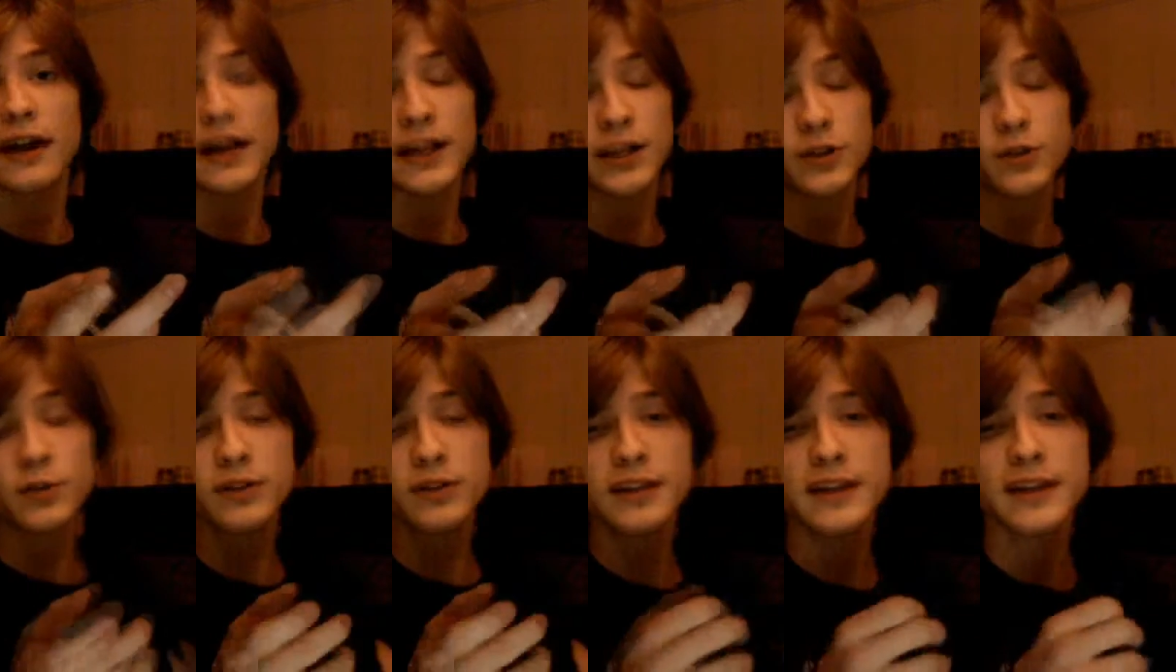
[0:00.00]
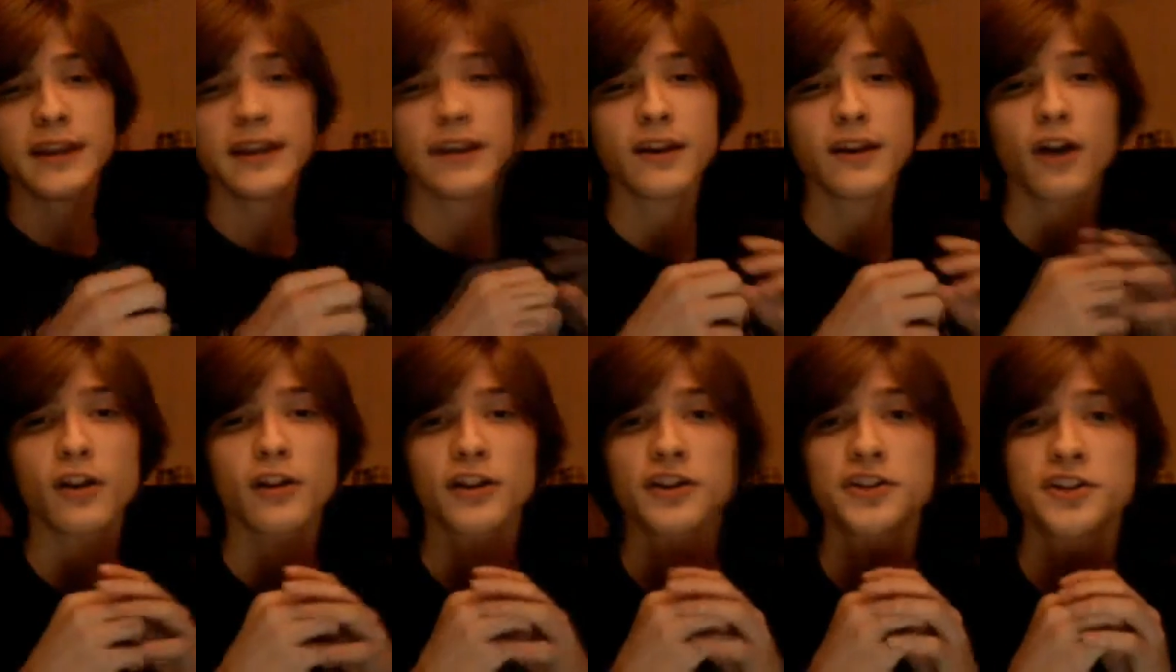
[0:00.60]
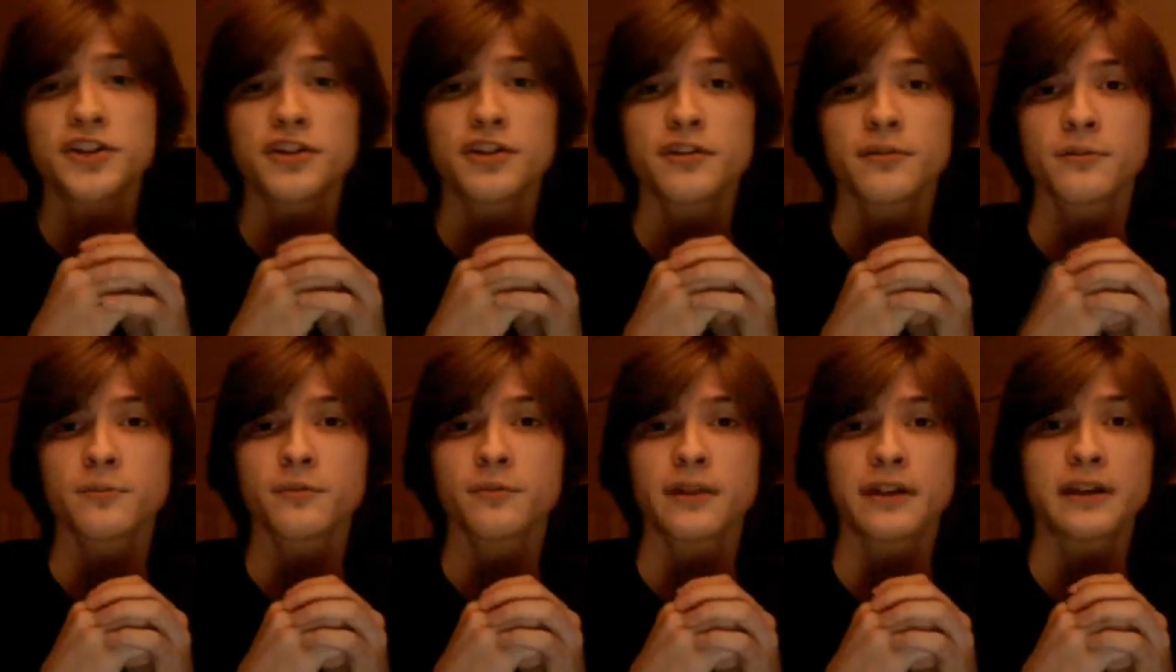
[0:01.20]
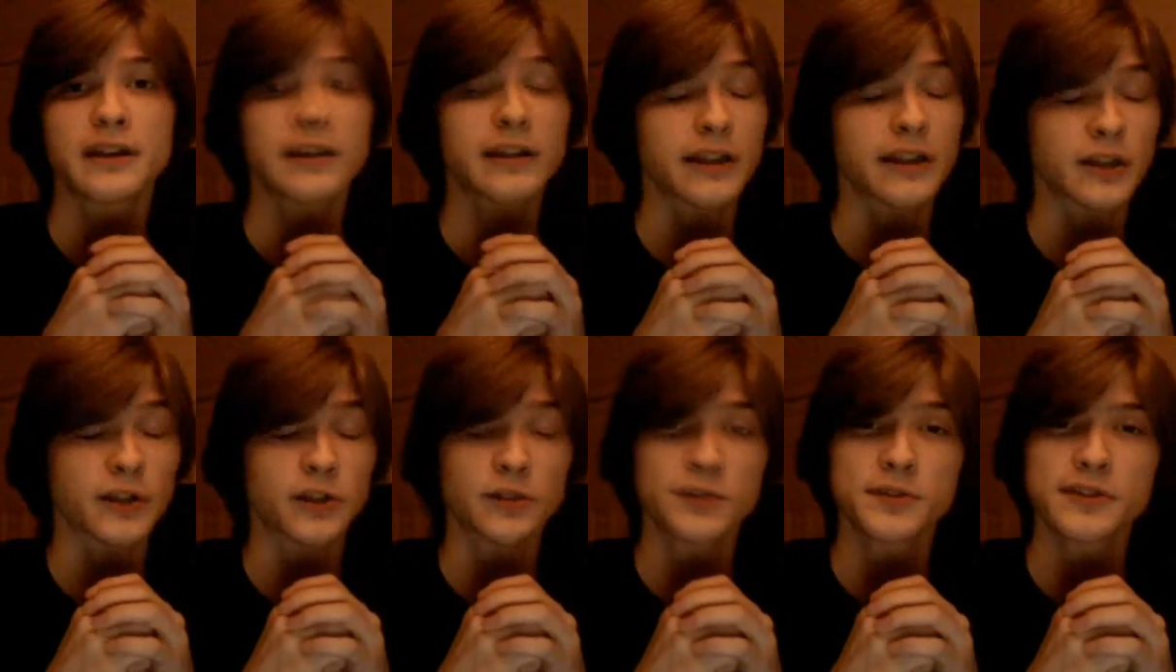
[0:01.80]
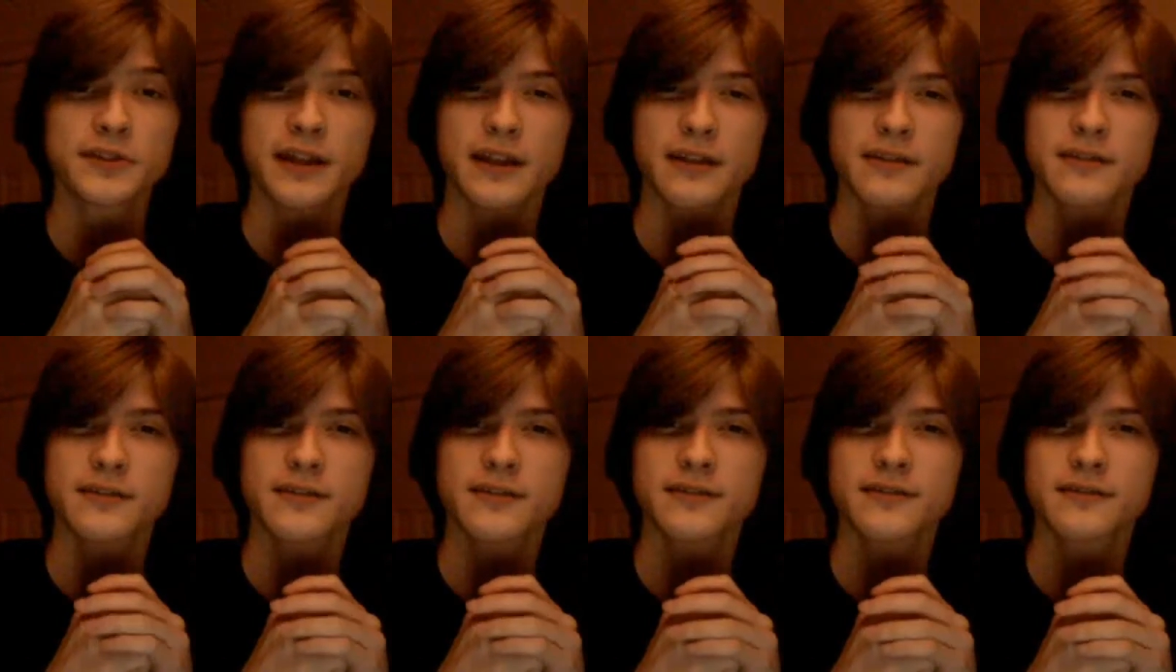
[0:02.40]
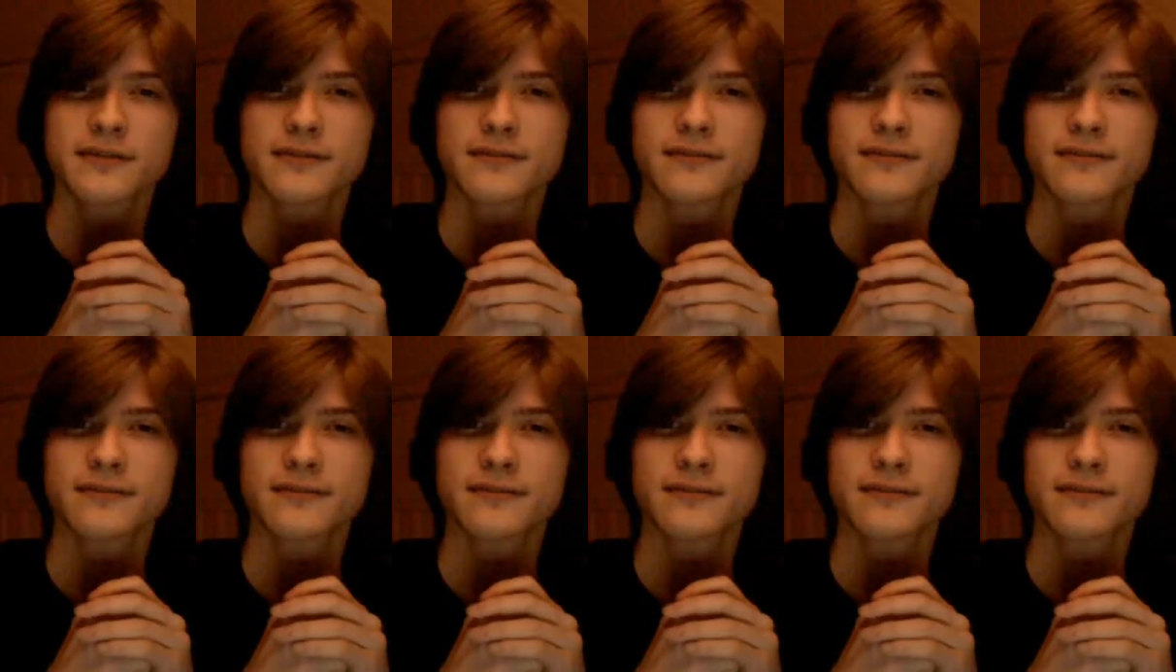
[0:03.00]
I do indeed eat knowledge in a literal sense.